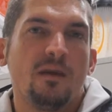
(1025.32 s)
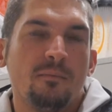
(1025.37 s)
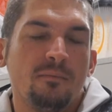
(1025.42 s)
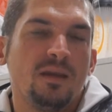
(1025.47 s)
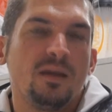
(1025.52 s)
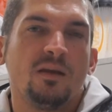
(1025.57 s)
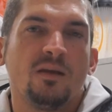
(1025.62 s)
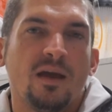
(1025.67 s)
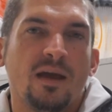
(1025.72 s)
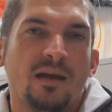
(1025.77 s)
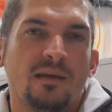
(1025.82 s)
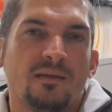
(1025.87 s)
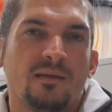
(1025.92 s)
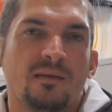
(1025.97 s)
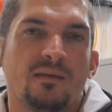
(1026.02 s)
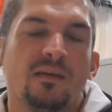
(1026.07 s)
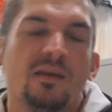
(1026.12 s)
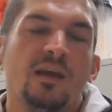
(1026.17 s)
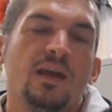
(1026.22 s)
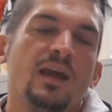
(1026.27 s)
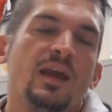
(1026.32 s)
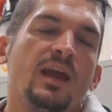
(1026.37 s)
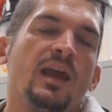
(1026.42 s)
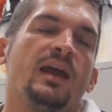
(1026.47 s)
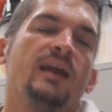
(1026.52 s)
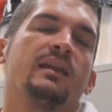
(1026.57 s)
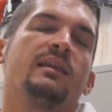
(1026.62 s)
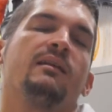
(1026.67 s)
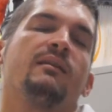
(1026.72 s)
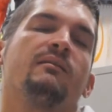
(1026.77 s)
amino acids.
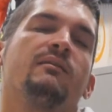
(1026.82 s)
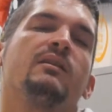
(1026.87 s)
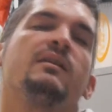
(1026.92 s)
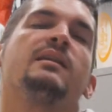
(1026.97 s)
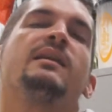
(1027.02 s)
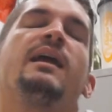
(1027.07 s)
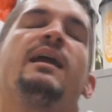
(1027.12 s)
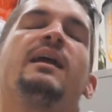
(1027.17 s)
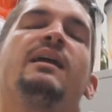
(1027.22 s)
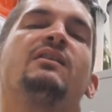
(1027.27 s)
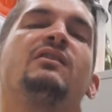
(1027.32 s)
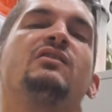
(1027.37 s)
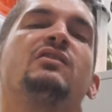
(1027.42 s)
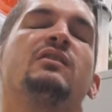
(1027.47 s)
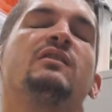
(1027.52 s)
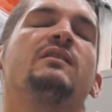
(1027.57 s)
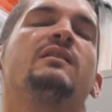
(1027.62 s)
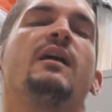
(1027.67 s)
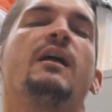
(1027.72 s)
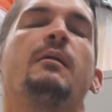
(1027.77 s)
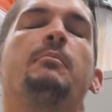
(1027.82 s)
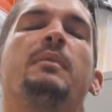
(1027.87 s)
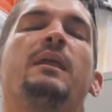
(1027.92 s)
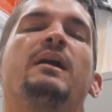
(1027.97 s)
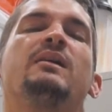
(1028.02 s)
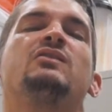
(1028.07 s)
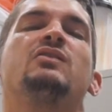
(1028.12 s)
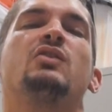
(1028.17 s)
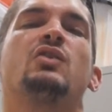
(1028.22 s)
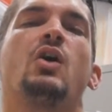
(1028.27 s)
At the end of the day, it's just
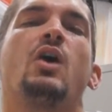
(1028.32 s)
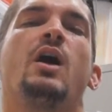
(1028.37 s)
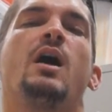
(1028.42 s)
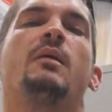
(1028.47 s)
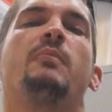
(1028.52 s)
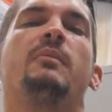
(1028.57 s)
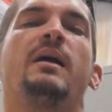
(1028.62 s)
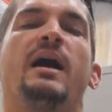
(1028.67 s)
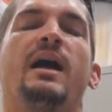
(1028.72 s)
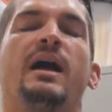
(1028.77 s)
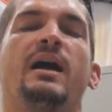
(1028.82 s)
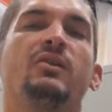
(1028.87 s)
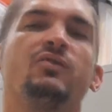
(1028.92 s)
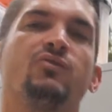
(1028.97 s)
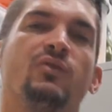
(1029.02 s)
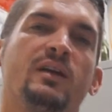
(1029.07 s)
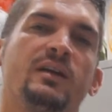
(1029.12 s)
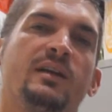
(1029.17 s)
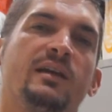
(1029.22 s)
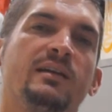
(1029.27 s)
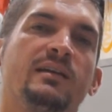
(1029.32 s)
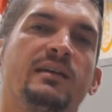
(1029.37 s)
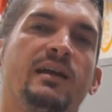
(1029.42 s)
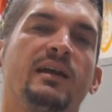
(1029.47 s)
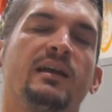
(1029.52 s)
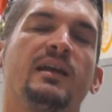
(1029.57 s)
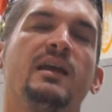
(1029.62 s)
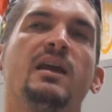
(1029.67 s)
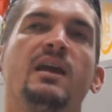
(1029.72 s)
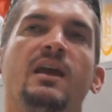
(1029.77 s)
about your carbohydrate
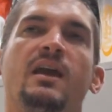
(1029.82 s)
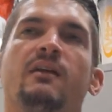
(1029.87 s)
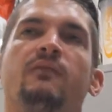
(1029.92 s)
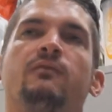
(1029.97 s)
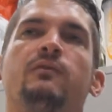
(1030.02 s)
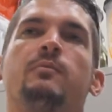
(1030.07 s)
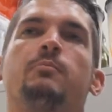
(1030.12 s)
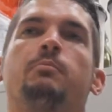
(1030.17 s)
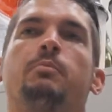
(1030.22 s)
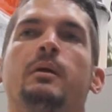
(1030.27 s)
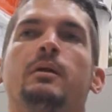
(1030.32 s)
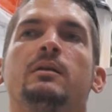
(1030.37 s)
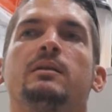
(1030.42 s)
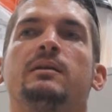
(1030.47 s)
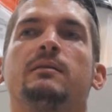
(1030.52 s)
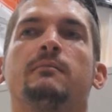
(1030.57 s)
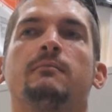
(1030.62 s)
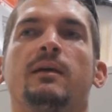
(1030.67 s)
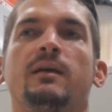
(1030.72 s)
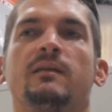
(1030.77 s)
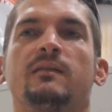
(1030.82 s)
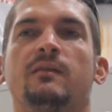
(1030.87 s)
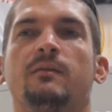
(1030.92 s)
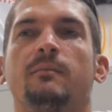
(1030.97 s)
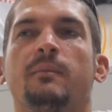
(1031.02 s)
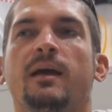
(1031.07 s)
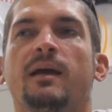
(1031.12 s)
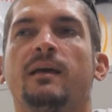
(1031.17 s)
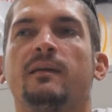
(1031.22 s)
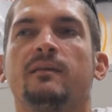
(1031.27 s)
intake. If you're building muscle
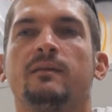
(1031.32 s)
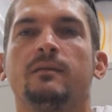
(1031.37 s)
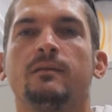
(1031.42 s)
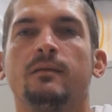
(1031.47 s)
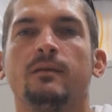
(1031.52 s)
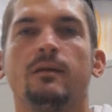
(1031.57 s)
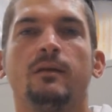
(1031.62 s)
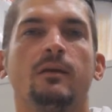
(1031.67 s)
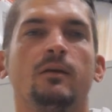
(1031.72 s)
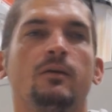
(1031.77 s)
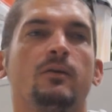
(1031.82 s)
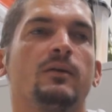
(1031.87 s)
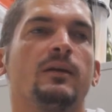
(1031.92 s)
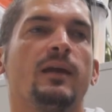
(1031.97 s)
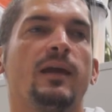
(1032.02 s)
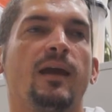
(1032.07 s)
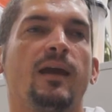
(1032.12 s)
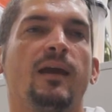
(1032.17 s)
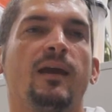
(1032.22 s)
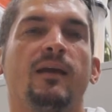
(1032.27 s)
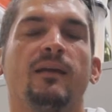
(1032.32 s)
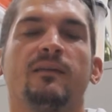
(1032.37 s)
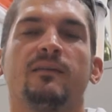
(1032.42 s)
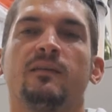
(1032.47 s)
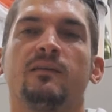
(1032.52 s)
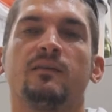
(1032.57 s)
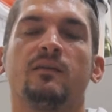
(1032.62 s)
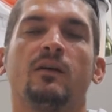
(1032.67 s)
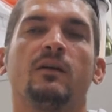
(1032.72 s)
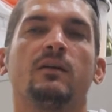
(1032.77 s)
mass, who cares?
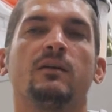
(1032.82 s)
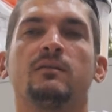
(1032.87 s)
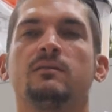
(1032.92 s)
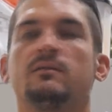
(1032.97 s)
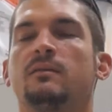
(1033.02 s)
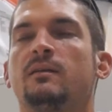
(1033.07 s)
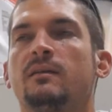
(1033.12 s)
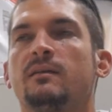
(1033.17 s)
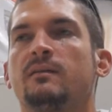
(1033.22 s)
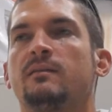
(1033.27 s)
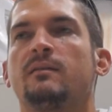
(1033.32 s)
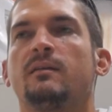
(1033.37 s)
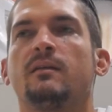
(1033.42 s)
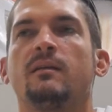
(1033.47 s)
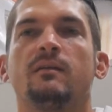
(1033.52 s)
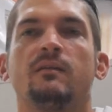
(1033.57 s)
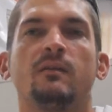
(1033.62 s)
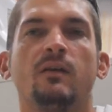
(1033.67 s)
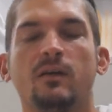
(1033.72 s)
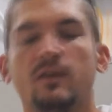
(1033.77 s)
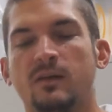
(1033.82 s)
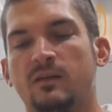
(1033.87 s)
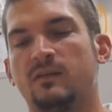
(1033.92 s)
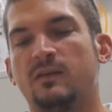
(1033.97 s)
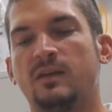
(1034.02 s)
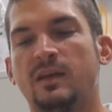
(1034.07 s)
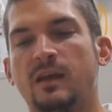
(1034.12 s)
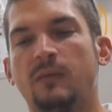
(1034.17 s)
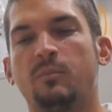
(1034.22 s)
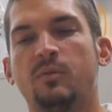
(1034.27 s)
As long as
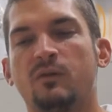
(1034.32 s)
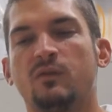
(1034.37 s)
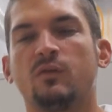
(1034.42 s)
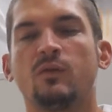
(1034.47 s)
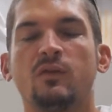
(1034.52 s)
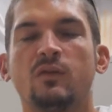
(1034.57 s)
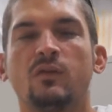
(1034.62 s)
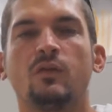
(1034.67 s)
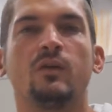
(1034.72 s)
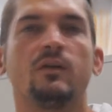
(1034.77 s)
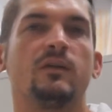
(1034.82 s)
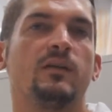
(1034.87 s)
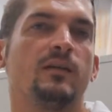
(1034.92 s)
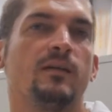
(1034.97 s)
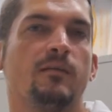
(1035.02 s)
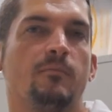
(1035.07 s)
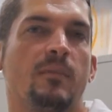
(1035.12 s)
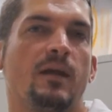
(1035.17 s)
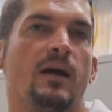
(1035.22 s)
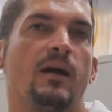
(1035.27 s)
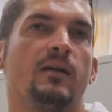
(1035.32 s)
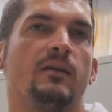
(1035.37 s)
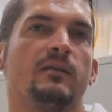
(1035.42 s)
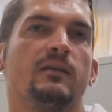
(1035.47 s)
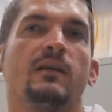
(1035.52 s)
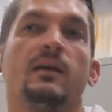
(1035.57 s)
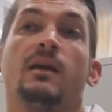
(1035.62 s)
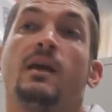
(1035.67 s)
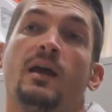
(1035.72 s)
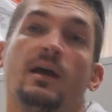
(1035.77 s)
you keep it to a certain
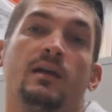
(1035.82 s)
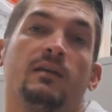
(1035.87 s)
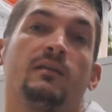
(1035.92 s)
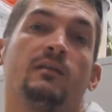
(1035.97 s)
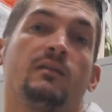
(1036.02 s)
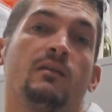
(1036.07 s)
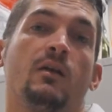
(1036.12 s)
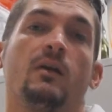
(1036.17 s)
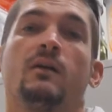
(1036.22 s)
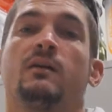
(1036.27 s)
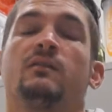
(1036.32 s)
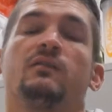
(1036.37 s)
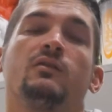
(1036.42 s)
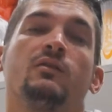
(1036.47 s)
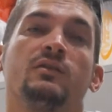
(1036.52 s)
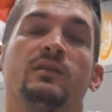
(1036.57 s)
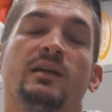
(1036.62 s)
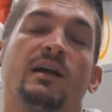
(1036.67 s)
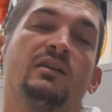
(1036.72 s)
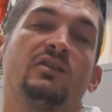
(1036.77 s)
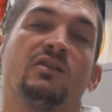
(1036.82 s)
amount, and as long as your